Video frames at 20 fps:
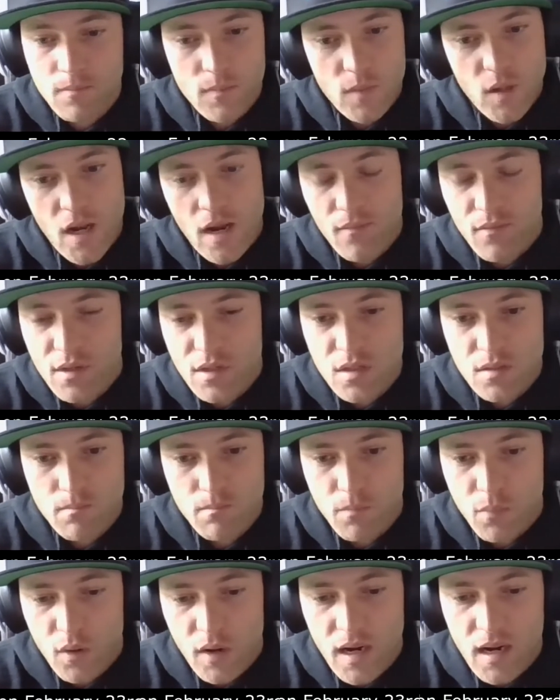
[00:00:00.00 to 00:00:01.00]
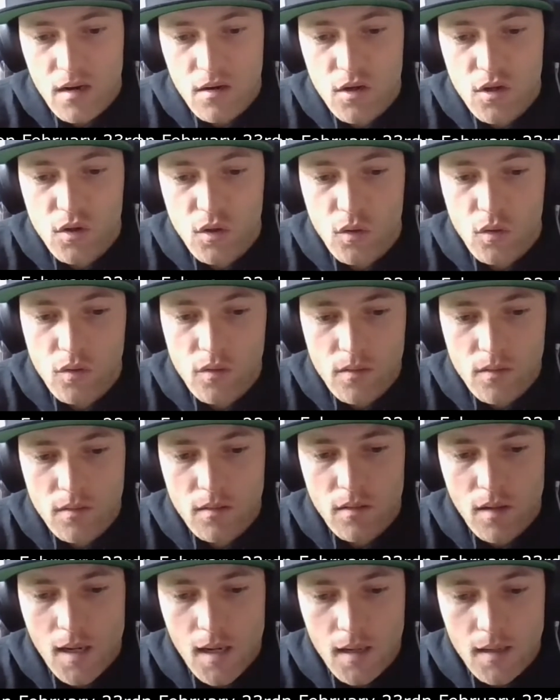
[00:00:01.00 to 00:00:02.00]
you have this brand new,
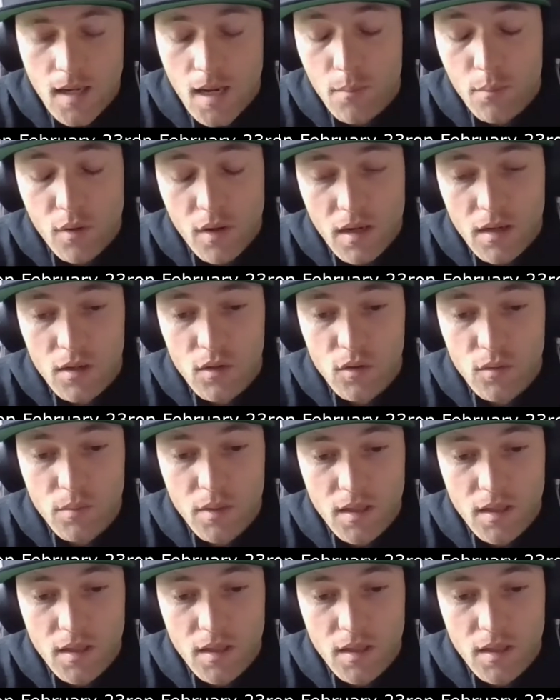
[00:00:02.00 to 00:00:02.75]
not brand new,